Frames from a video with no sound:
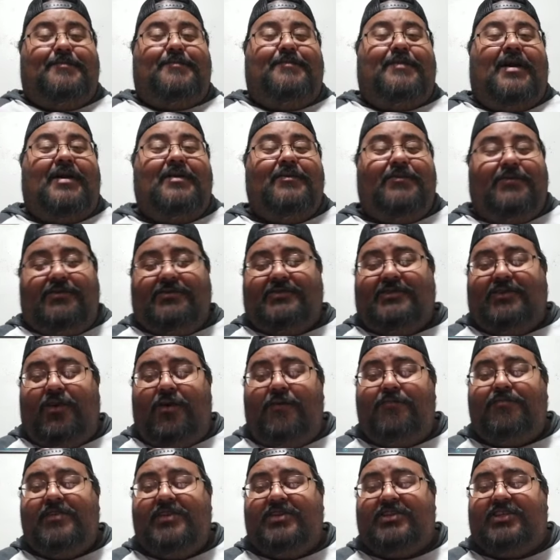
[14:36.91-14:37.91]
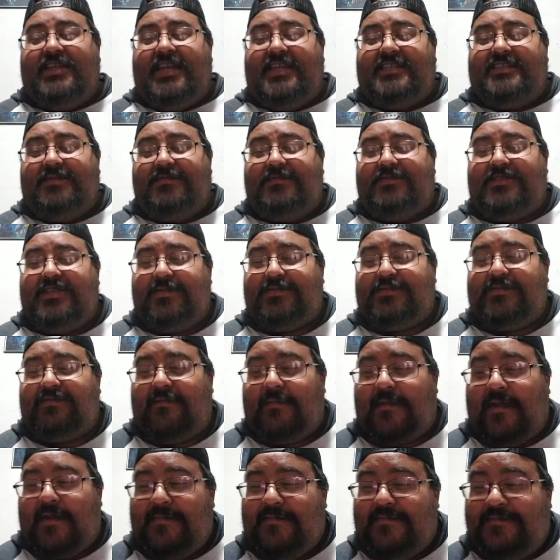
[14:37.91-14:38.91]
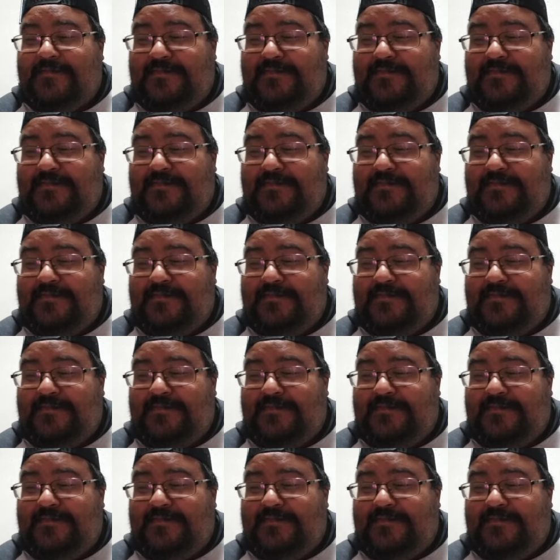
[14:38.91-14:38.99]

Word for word: But we'll hopefully she gets some tips from her.